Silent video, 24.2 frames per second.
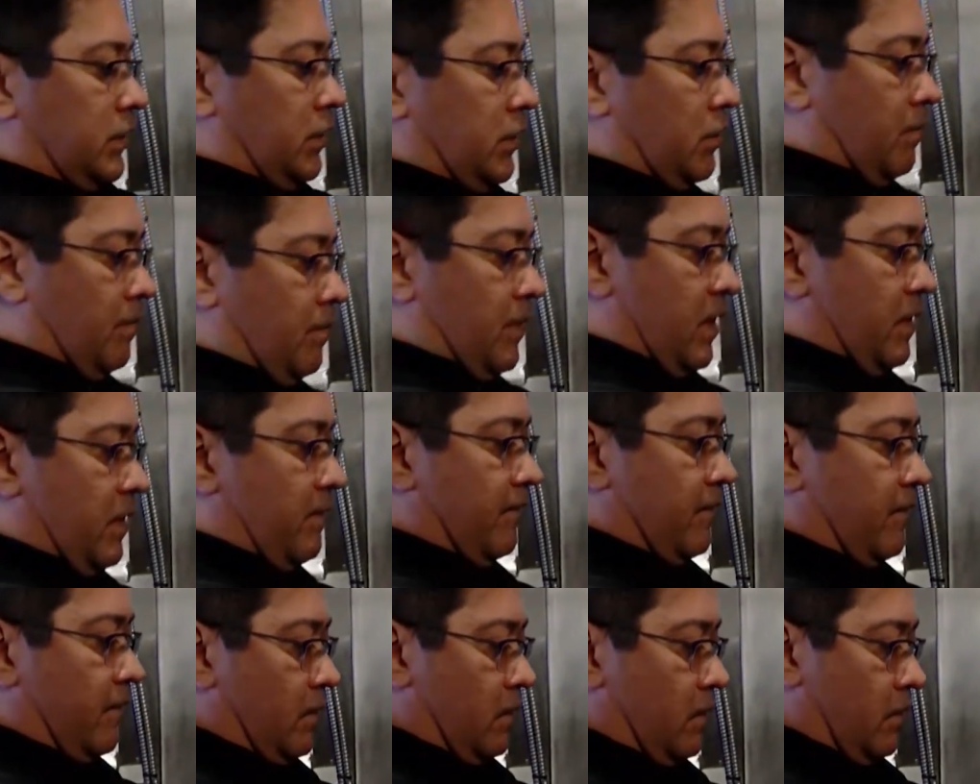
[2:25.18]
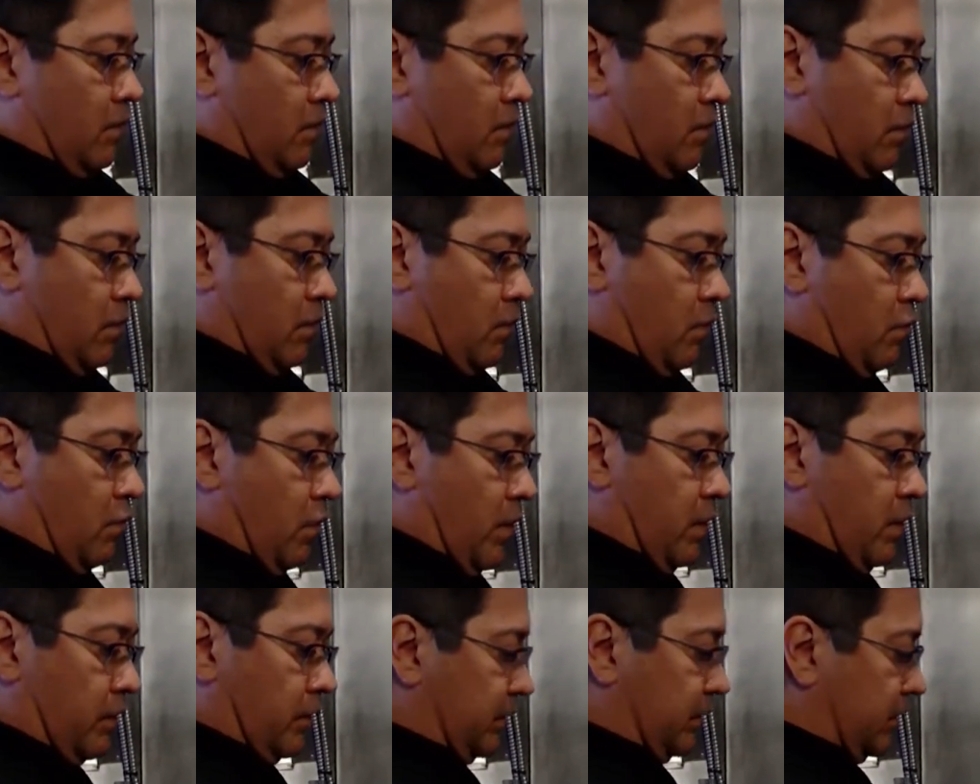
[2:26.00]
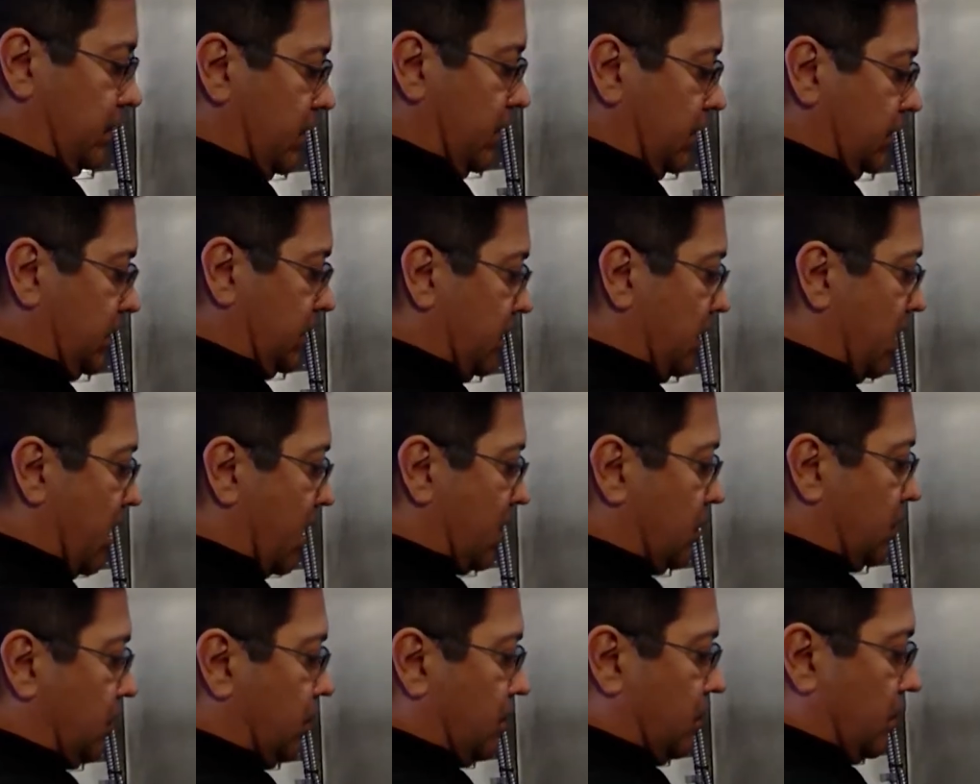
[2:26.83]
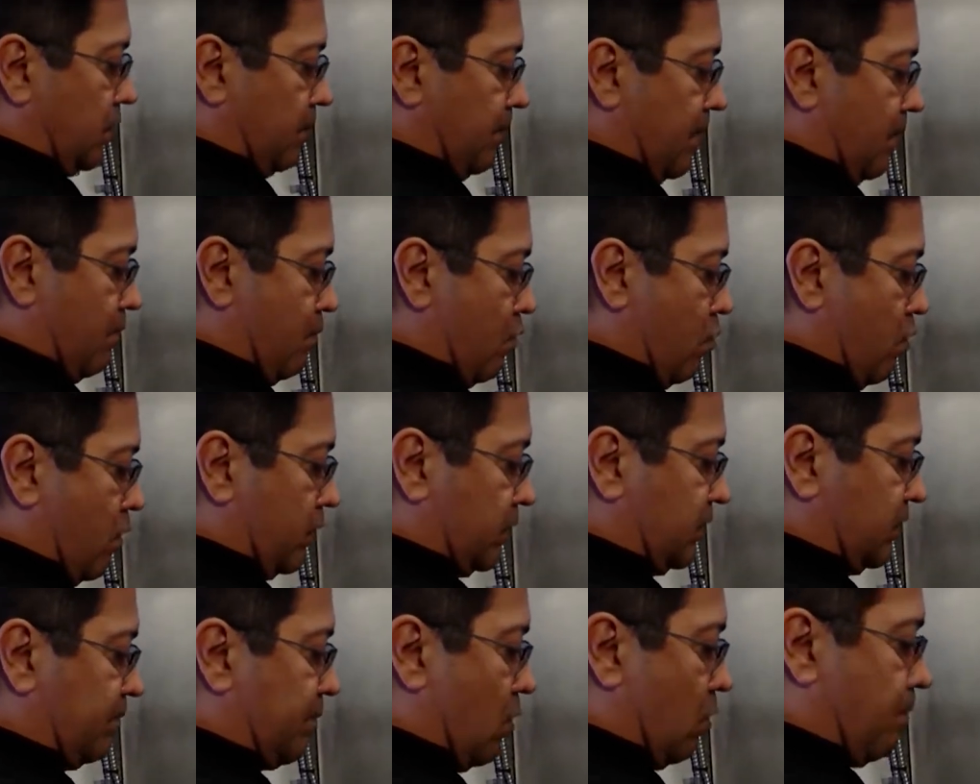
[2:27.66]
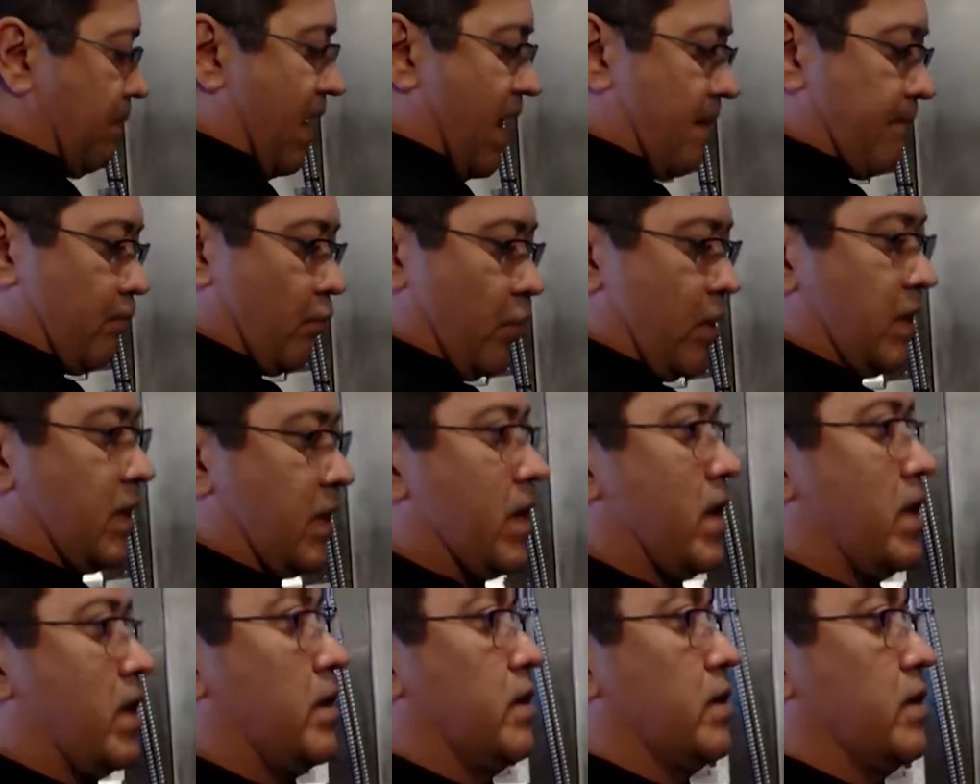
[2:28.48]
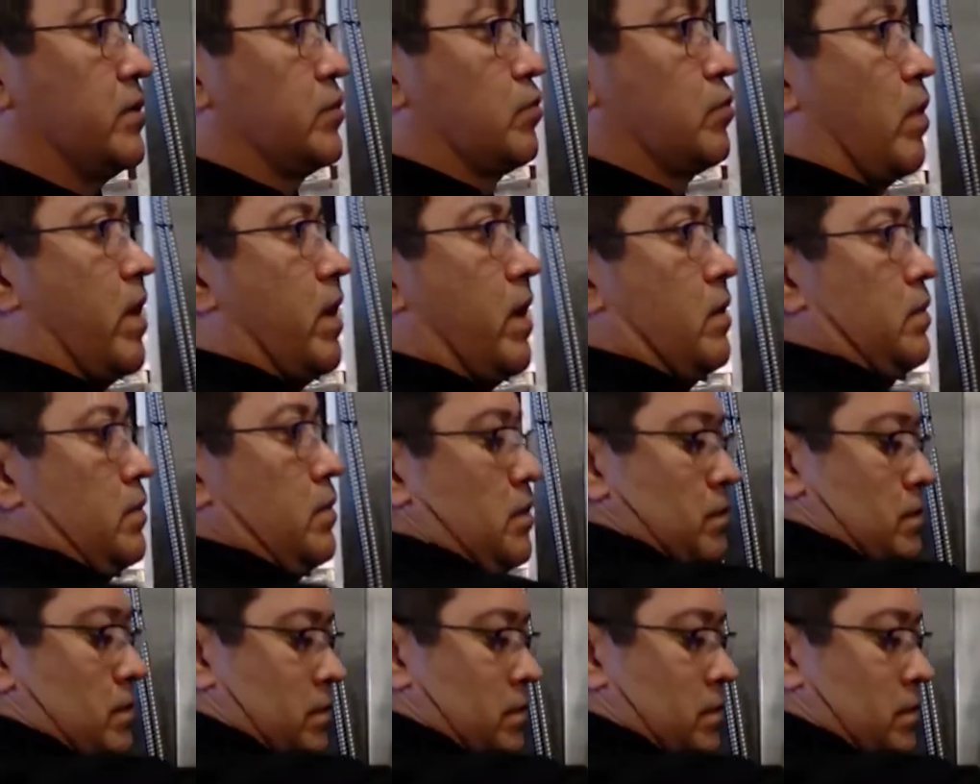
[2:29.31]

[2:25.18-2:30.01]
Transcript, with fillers: a little bit of Creole seasoning. I do a little bit more smoked paprika in it as well.